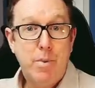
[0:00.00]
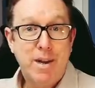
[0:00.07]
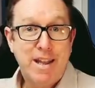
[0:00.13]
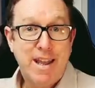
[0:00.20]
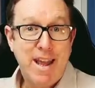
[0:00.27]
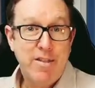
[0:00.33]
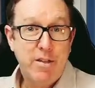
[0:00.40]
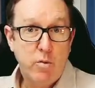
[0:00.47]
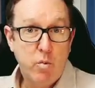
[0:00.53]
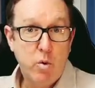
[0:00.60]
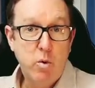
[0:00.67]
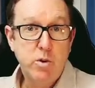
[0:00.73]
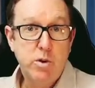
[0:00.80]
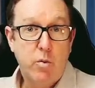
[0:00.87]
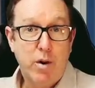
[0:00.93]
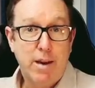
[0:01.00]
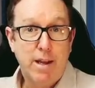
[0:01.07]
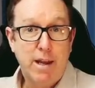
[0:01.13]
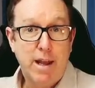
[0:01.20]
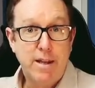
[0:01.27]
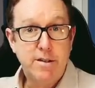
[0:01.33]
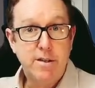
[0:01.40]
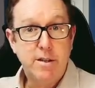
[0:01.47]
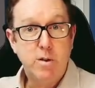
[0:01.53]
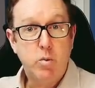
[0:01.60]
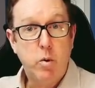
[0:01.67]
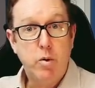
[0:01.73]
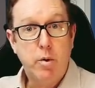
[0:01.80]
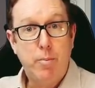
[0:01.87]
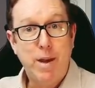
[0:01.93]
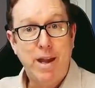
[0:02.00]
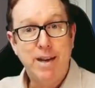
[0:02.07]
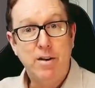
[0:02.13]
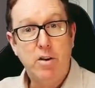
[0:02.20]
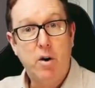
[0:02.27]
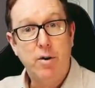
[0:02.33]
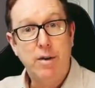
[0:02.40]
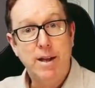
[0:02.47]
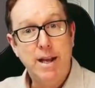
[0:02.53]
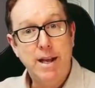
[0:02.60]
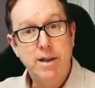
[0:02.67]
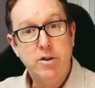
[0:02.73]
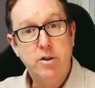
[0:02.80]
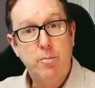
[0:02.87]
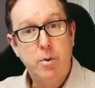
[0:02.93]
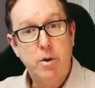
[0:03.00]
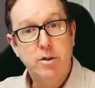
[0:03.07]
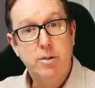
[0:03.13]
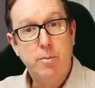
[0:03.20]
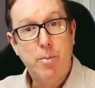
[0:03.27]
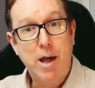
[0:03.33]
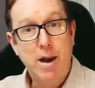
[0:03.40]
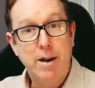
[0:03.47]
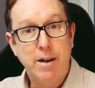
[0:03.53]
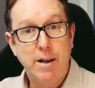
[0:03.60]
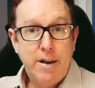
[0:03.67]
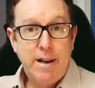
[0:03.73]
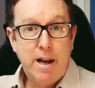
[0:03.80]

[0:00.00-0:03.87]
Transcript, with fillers: But again, the rules and regulations will depend on each municipality.